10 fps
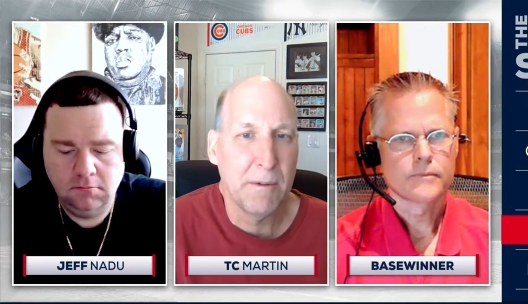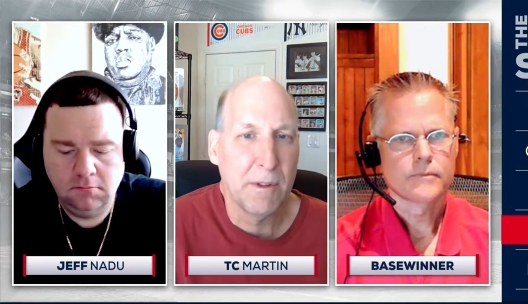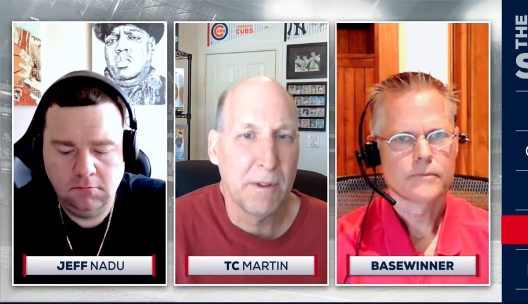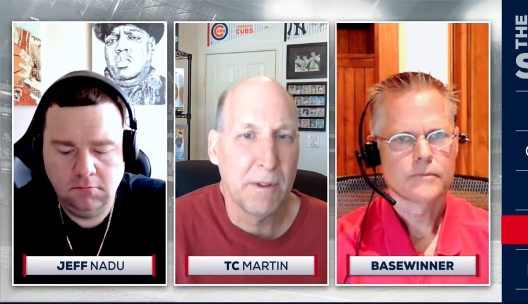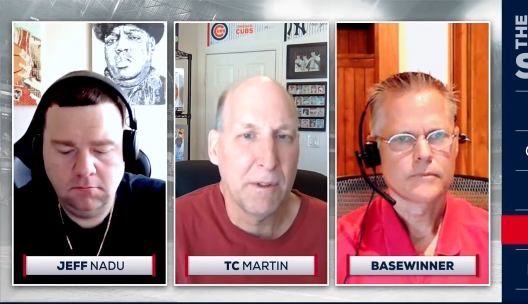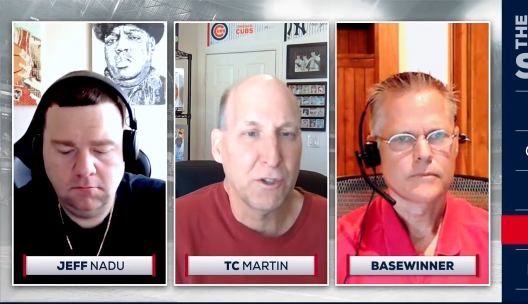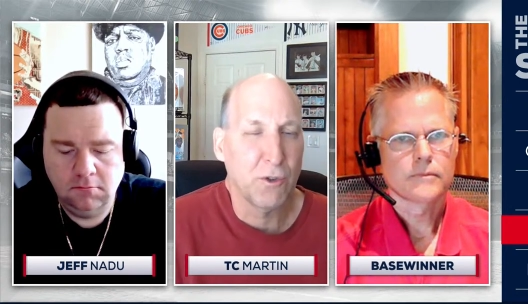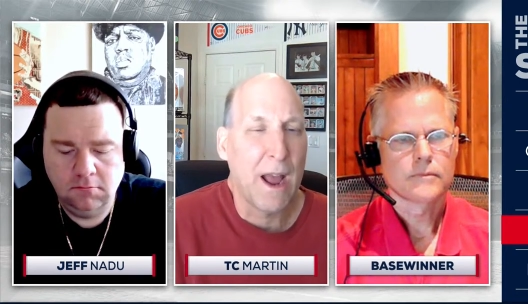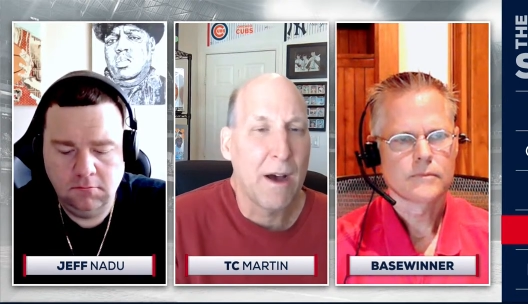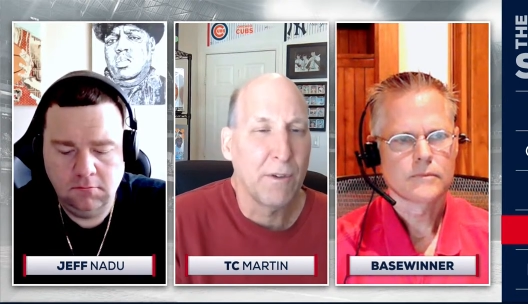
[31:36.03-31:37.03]
Speaker 1: little bit of the
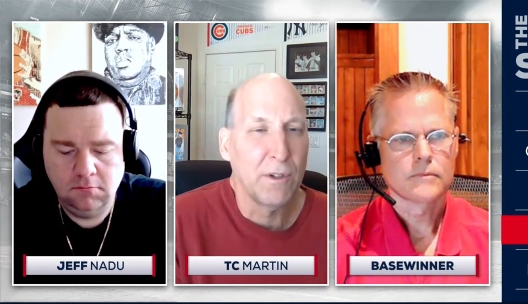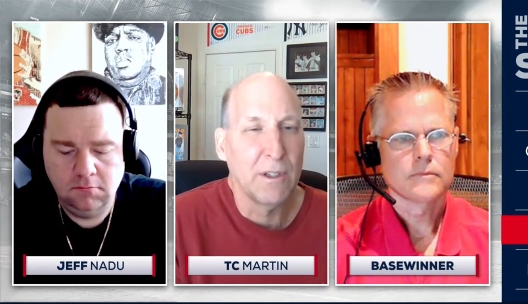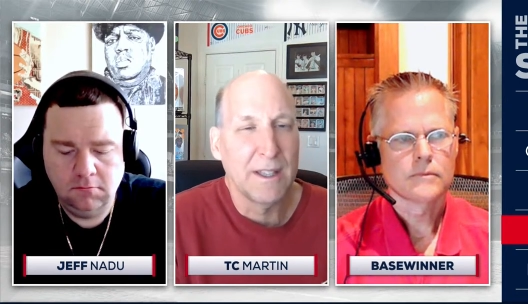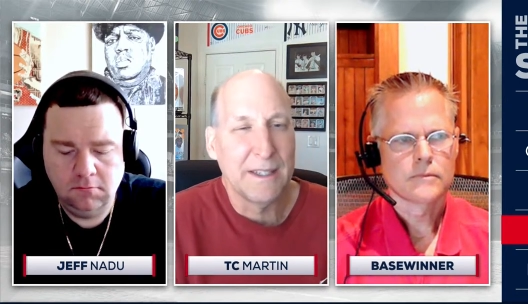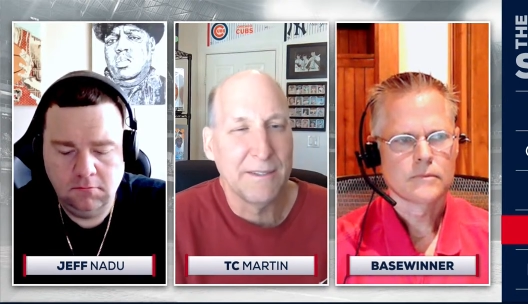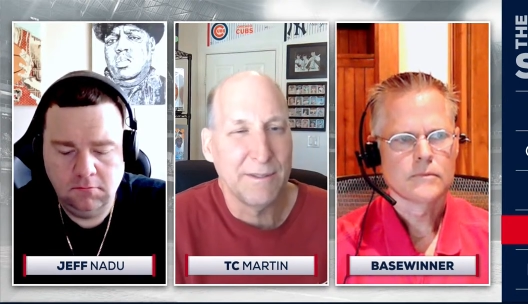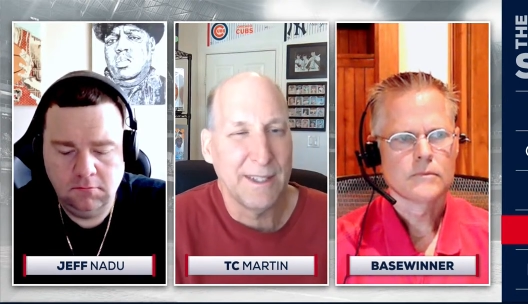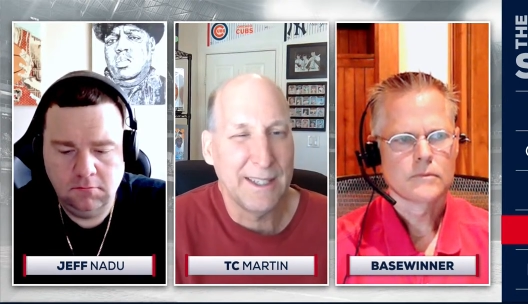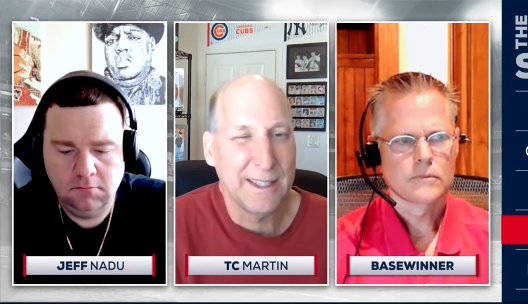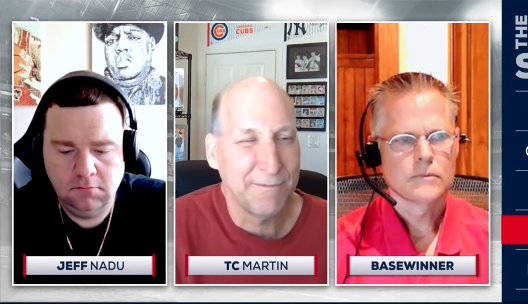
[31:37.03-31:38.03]
travel and,